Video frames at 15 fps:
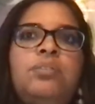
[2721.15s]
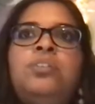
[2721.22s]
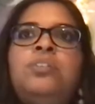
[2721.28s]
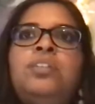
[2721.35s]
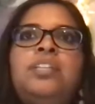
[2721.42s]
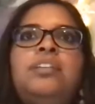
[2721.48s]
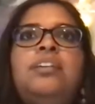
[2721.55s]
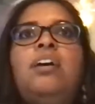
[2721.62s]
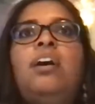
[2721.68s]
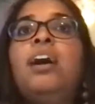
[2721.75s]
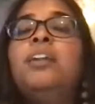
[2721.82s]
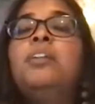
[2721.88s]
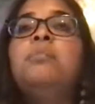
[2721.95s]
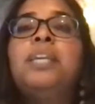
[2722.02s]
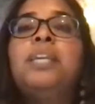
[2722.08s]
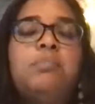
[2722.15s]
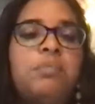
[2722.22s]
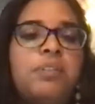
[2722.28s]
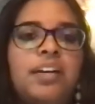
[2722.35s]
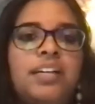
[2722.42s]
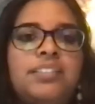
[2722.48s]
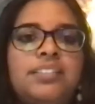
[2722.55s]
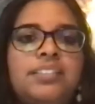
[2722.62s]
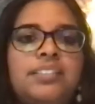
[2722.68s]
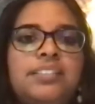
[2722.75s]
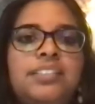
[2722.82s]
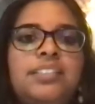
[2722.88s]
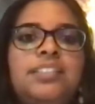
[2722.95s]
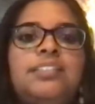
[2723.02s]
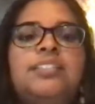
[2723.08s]
You can automate
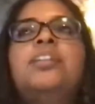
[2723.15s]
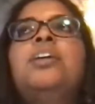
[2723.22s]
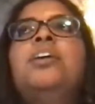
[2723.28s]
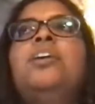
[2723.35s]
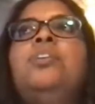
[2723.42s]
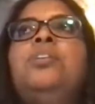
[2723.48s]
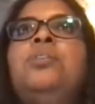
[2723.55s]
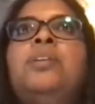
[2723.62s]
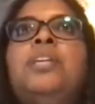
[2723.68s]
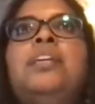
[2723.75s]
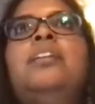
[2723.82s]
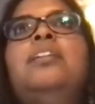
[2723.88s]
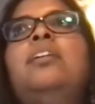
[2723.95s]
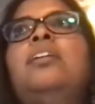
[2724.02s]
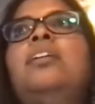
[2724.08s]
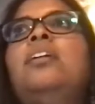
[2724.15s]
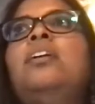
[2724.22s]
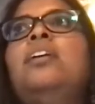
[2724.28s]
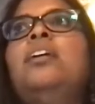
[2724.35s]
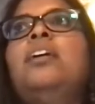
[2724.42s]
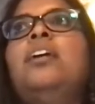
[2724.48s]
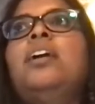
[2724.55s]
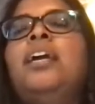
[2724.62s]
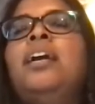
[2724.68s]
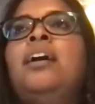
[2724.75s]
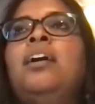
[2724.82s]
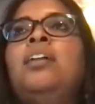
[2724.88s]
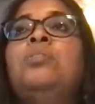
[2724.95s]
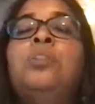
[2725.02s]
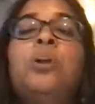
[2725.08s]
processes, you can
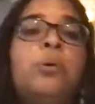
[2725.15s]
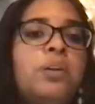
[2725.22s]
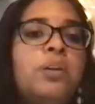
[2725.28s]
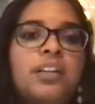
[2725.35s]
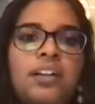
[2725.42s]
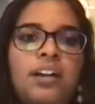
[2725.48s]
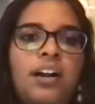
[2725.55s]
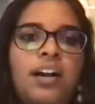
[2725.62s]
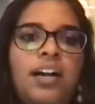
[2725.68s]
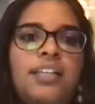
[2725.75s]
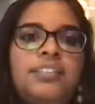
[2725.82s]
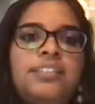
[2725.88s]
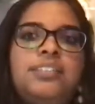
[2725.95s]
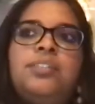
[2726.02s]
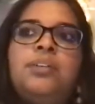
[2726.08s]
lower costs.